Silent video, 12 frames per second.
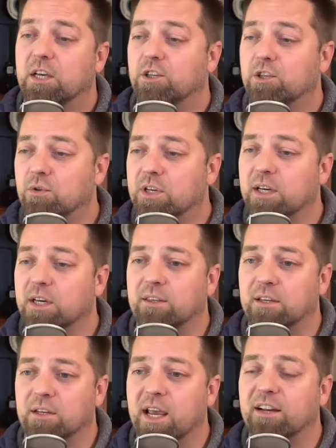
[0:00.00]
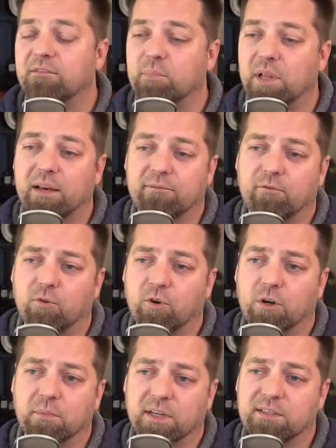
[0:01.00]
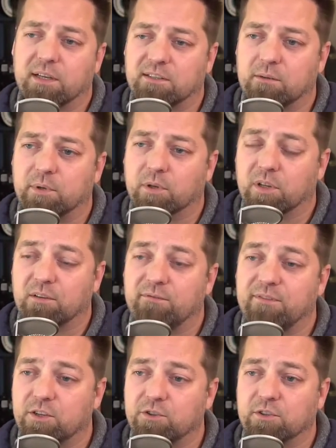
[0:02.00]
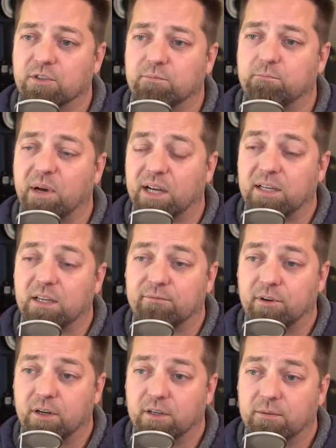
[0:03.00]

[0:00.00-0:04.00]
you get the native platform accessibility features by default.